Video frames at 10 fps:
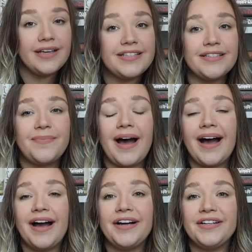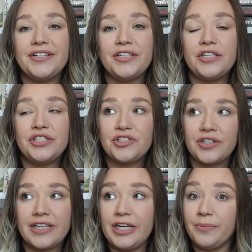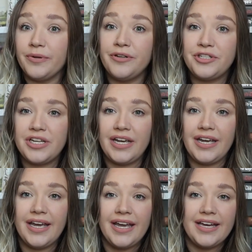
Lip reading: This is by Trilina Pucci.